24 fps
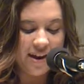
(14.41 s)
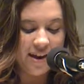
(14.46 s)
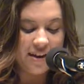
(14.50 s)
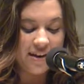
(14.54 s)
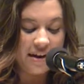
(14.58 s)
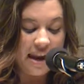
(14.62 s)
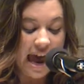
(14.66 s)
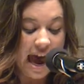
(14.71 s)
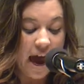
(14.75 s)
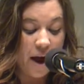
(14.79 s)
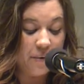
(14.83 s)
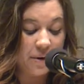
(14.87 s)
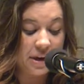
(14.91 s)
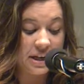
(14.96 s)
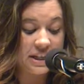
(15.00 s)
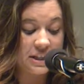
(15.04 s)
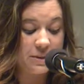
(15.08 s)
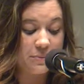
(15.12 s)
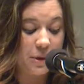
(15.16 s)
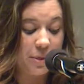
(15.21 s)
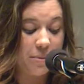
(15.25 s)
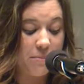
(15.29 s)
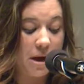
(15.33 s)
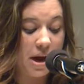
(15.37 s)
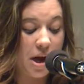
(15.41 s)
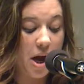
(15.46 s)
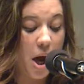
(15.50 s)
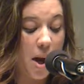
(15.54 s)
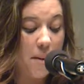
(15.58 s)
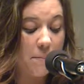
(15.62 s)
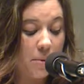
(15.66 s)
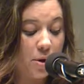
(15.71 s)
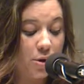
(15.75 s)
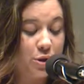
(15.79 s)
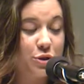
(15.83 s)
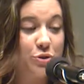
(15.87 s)
Now, it is with my
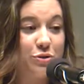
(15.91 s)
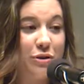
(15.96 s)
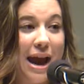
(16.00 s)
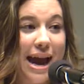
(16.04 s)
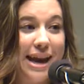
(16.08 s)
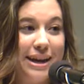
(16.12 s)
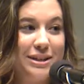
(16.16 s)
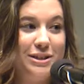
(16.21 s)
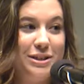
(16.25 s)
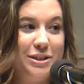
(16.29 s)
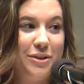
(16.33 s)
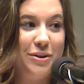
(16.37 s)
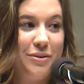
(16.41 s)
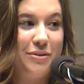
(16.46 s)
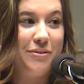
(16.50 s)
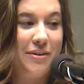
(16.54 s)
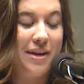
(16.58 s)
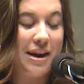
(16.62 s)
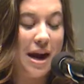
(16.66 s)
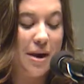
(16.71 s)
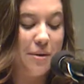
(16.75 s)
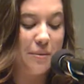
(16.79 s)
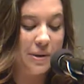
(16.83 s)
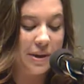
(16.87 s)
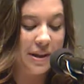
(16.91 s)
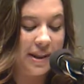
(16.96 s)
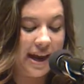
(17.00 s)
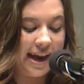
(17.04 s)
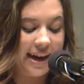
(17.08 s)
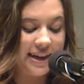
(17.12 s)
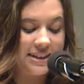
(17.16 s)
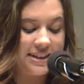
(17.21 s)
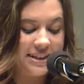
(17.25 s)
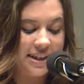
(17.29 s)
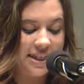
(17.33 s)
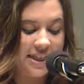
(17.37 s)
utmost gratitude that I would
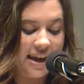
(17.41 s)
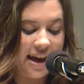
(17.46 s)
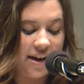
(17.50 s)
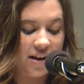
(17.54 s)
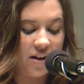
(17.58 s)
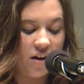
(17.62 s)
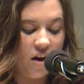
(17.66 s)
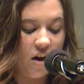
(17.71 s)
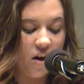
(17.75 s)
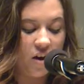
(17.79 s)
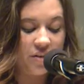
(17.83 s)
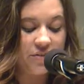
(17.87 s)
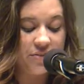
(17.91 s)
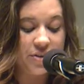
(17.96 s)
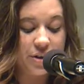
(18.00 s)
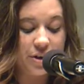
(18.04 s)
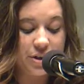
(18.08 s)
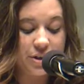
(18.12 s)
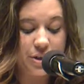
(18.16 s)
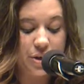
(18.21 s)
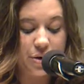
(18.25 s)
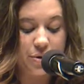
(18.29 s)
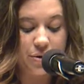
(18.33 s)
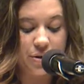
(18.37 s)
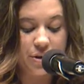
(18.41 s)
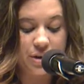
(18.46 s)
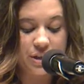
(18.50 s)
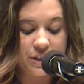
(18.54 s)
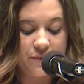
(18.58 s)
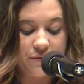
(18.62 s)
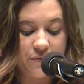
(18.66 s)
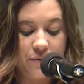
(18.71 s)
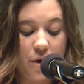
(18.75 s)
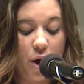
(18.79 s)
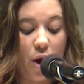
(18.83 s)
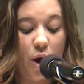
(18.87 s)
like to thank all of their
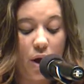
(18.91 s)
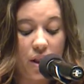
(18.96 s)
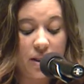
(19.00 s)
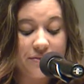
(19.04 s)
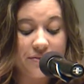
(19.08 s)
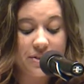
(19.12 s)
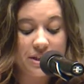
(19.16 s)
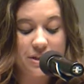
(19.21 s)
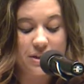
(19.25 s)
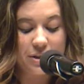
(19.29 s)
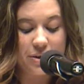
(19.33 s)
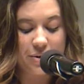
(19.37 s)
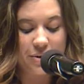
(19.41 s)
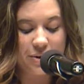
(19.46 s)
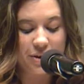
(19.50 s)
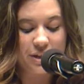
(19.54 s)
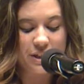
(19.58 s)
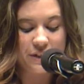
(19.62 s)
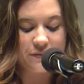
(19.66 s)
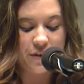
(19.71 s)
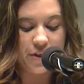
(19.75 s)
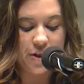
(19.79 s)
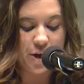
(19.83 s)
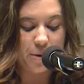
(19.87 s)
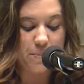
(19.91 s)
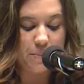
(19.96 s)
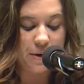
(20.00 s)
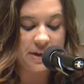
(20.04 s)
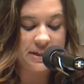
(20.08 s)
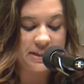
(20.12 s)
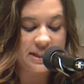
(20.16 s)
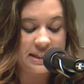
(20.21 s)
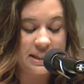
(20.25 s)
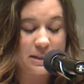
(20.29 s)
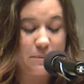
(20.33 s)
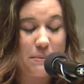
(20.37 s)
donors, all of the donors for their
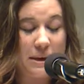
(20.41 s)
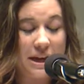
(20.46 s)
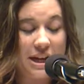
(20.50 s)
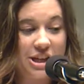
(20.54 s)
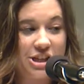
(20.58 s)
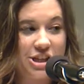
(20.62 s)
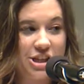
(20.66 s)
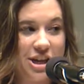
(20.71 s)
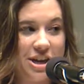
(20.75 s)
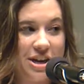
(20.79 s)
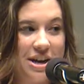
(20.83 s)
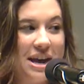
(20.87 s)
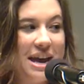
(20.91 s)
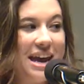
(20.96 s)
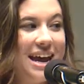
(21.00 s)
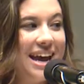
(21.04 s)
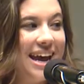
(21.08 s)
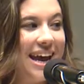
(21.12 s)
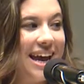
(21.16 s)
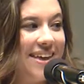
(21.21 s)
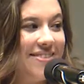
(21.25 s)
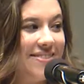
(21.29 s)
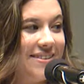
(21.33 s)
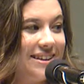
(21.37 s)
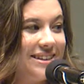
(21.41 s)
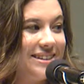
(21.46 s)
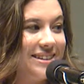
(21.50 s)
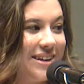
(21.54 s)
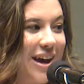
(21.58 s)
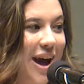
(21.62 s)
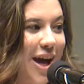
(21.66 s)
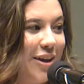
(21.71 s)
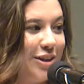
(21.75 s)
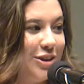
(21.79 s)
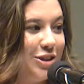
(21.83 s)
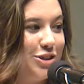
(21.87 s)
participation in this
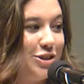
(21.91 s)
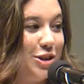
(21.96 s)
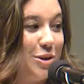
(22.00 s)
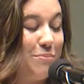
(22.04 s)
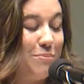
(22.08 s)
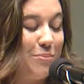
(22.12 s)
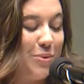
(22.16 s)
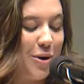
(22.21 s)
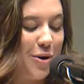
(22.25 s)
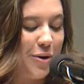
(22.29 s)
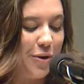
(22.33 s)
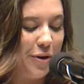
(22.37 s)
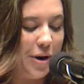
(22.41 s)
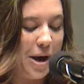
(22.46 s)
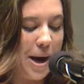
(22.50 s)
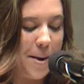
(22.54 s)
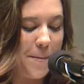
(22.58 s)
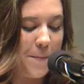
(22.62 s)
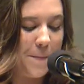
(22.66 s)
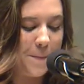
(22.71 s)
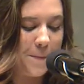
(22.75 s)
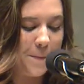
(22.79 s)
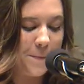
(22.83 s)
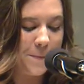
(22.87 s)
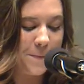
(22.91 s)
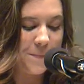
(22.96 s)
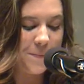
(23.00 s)
scholarship program.